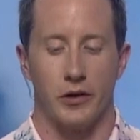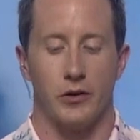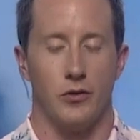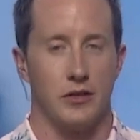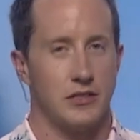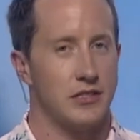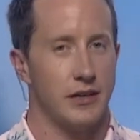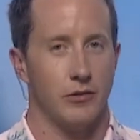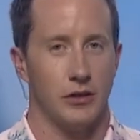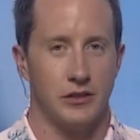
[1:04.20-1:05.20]
going to
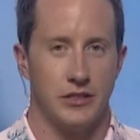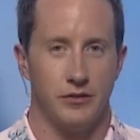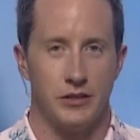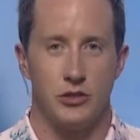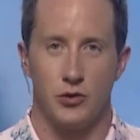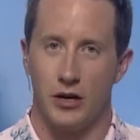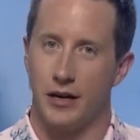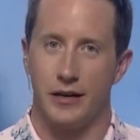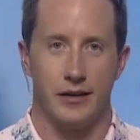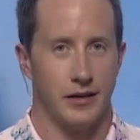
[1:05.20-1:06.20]
stay relatively
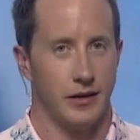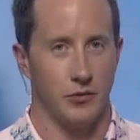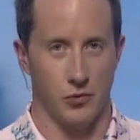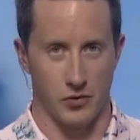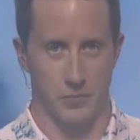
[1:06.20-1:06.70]
dry and warm.